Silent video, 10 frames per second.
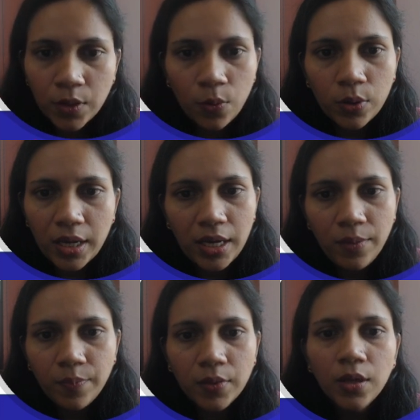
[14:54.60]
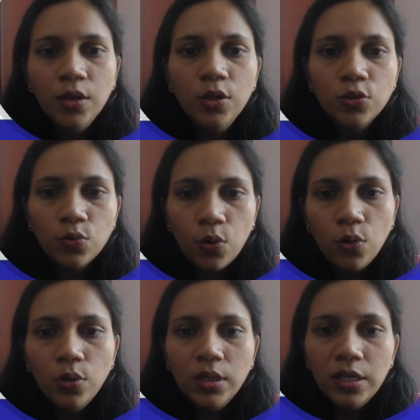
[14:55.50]
Okay.
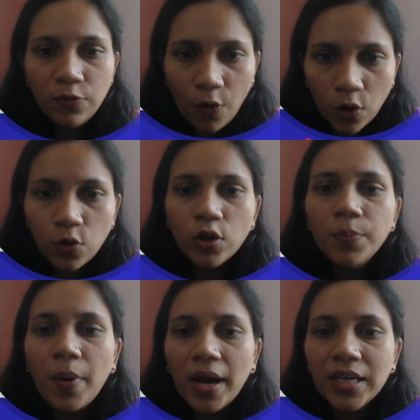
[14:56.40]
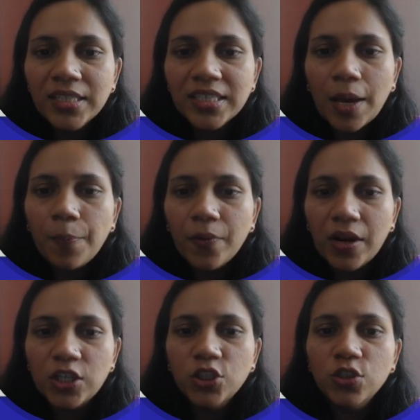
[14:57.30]
So followed by
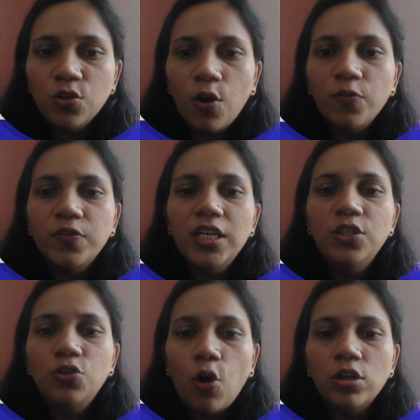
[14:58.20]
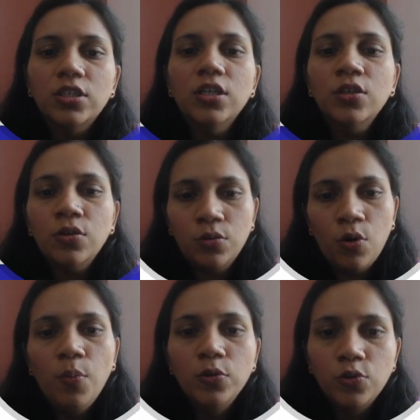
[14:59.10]
separation of the daughter
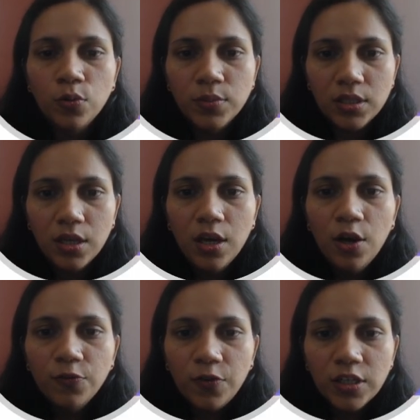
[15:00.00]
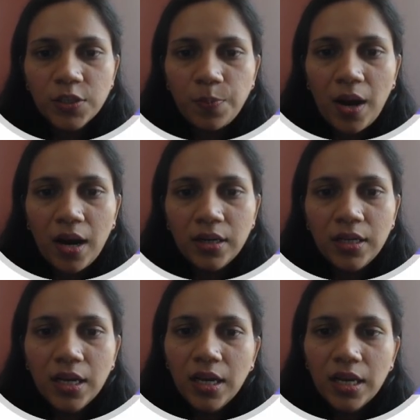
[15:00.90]
chromosomes. First part
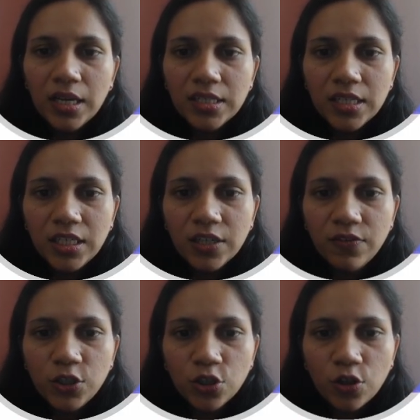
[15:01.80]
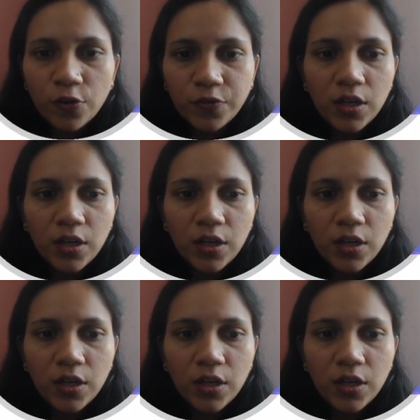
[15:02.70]
is the division of